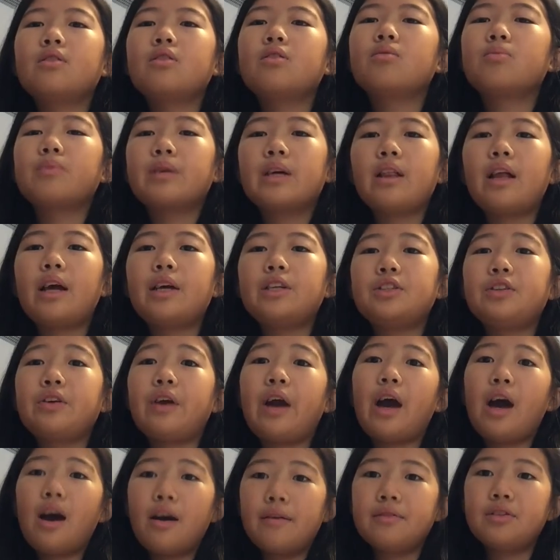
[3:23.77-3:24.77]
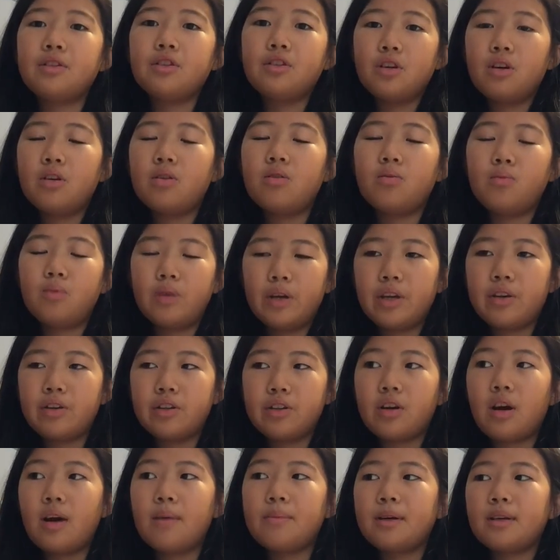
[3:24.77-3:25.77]
realize you have to know what your
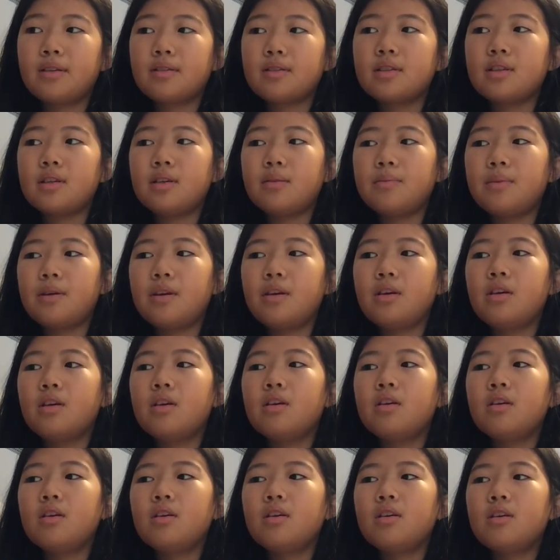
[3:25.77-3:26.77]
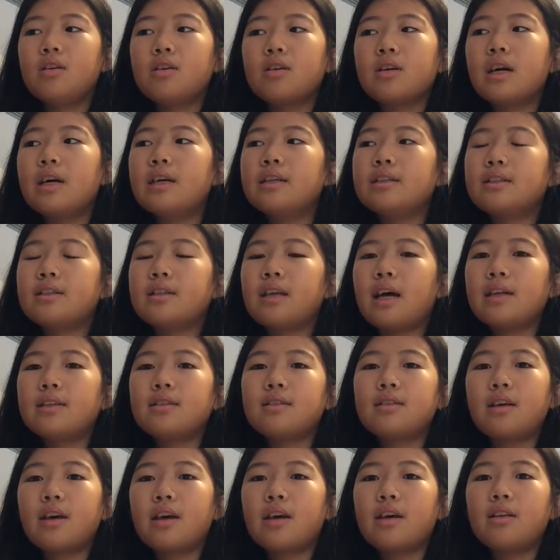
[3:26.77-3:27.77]
topic is gonna be, because
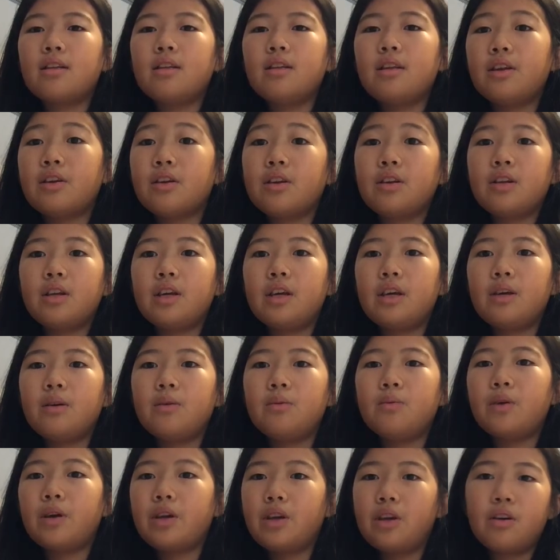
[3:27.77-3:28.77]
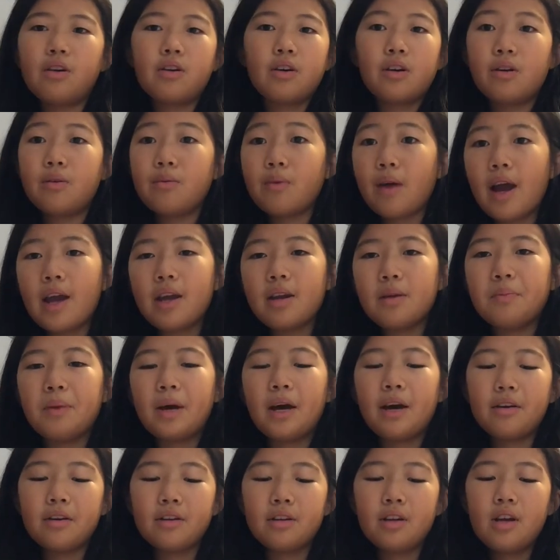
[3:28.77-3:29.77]
that's like literally what you're gonna write
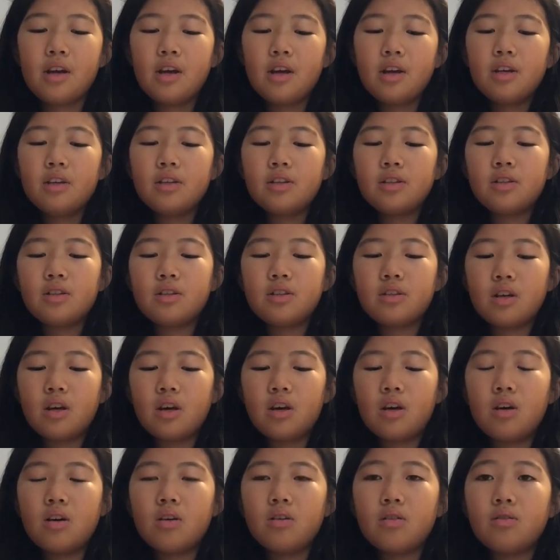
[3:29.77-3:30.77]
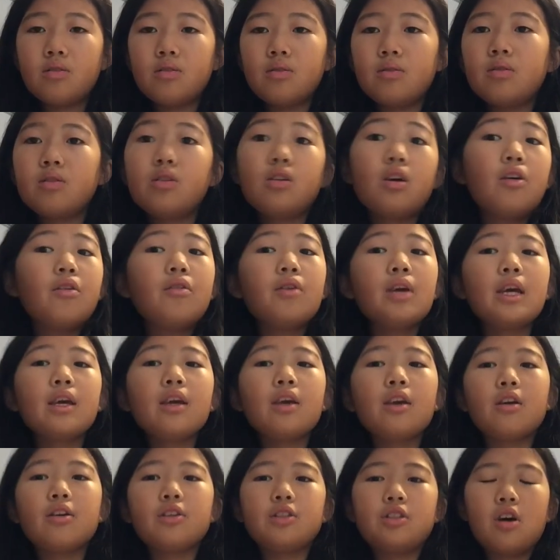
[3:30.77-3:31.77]
about. So knowing
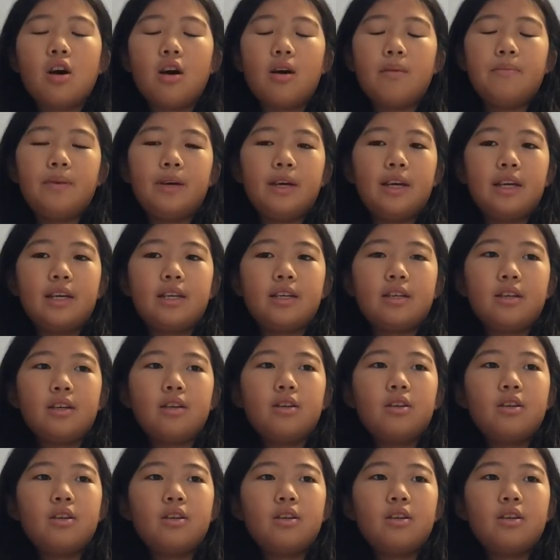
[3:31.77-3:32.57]
your topic